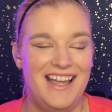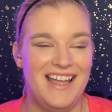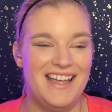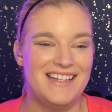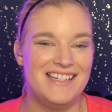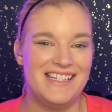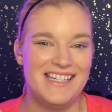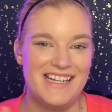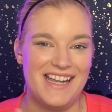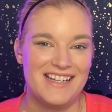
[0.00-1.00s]
And
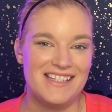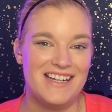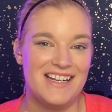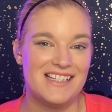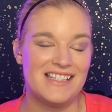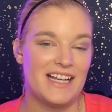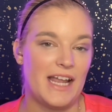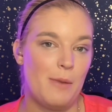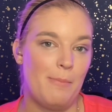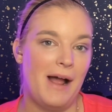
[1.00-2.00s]
decanting is like
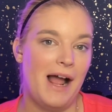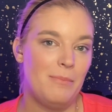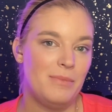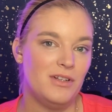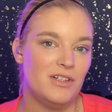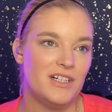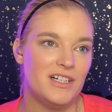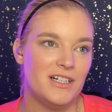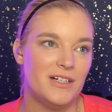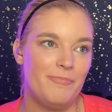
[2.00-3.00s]
a
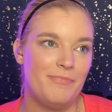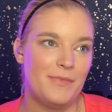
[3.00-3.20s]
popular